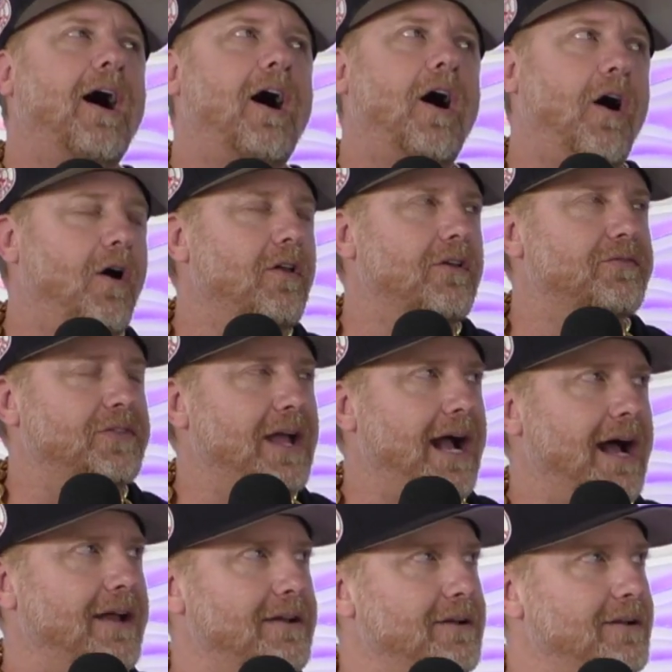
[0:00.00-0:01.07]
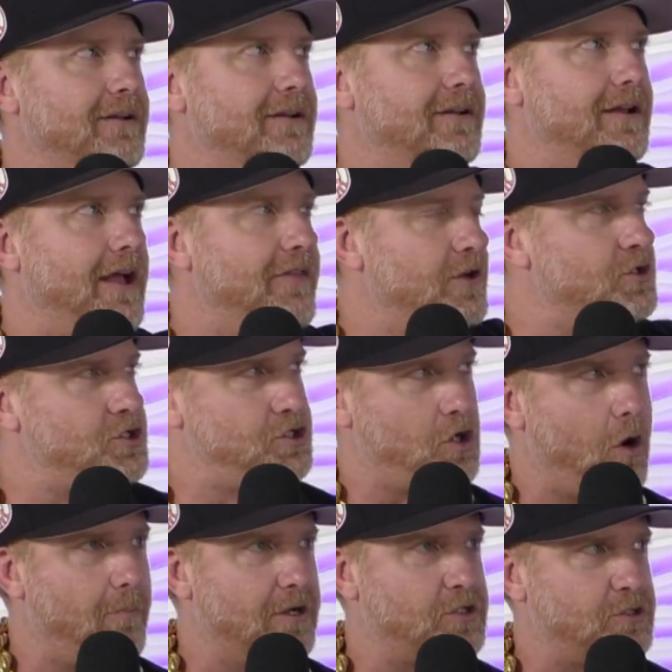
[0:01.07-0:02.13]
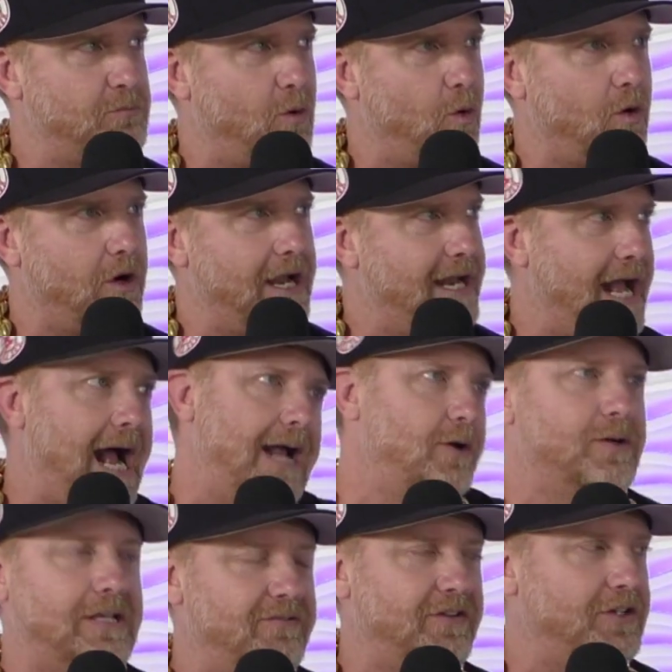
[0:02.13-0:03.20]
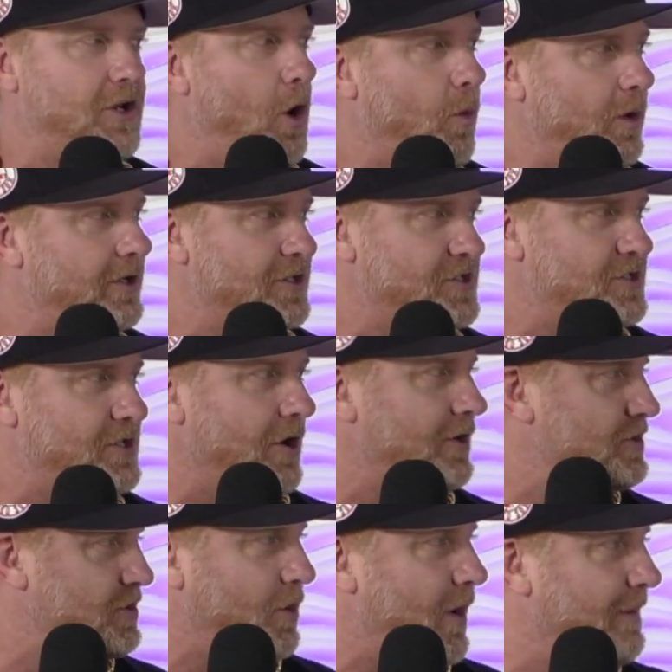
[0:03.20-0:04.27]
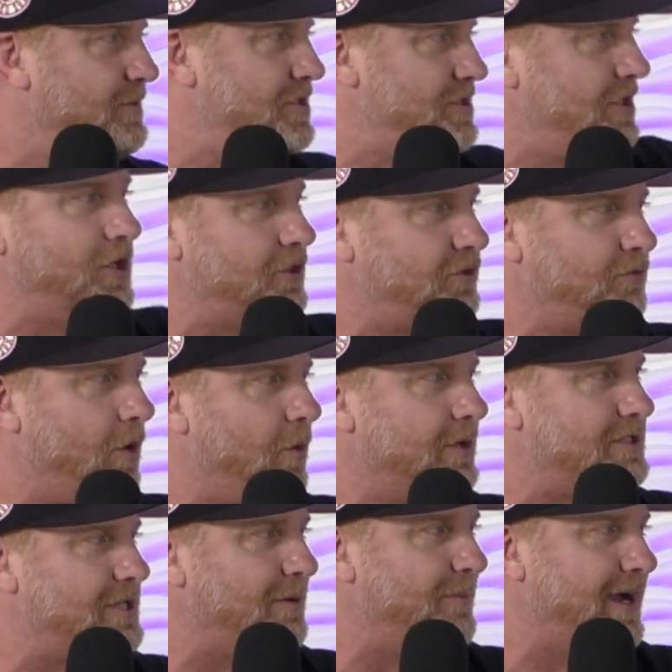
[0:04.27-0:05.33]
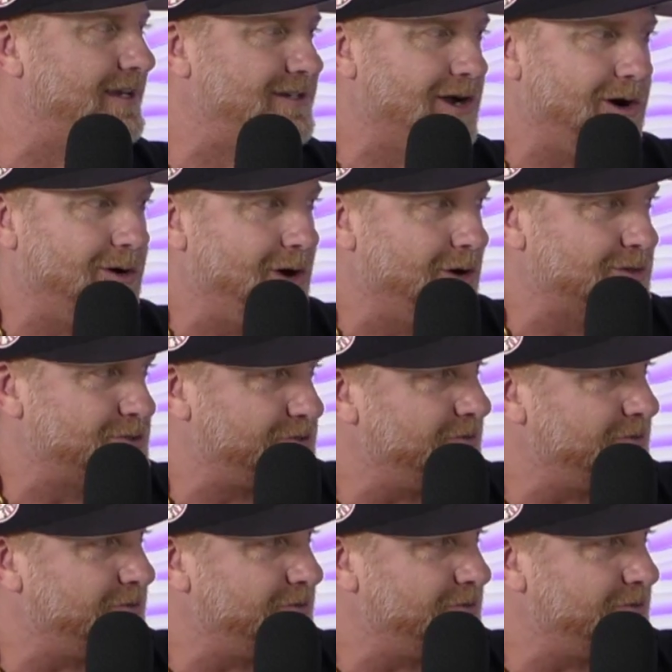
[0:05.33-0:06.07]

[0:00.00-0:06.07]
All of that. And there's so much more. And I don't even know where to start. So I'm just going to throw it to my co-host